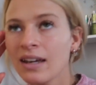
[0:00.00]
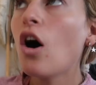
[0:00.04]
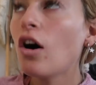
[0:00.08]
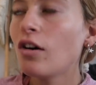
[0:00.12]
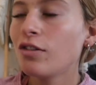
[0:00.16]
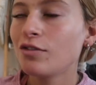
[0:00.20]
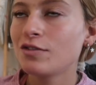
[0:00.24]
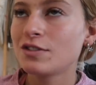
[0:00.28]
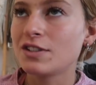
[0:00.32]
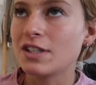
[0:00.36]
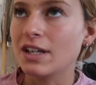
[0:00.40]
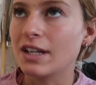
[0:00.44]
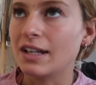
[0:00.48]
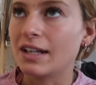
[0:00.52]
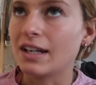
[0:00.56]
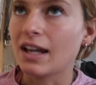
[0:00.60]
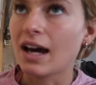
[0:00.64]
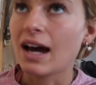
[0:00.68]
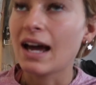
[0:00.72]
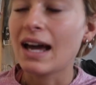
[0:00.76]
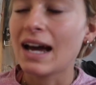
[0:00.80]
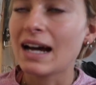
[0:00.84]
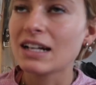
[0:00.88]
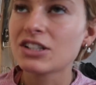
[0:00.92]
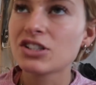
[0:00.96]
Often,
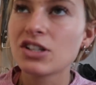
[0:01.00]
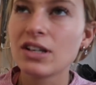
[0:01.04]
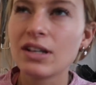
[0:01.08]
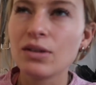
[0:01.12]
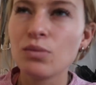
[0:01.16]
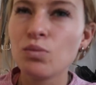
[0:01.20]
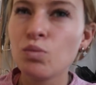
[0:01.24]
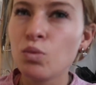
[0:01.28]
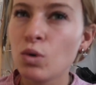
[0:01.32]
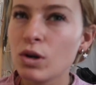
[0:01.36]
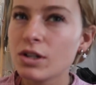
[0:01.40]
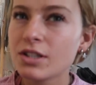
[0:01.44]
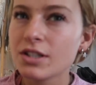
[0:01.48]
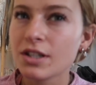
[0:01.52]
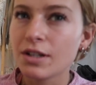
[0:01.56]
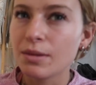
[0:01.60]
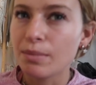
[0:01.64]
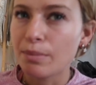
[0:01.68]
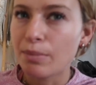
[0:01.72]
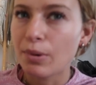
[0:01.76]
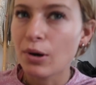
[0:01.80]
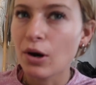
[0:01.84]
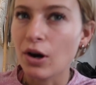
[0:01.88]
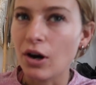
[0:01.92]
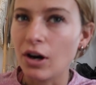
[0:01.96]
I actually
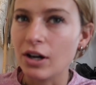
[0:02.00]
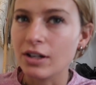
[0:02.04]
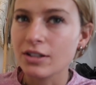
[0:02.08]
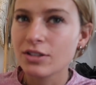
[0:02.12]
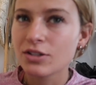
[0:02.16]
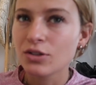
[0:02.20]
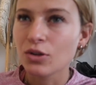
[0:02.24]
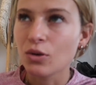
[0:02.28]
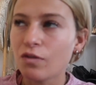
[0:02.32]
wouldn't put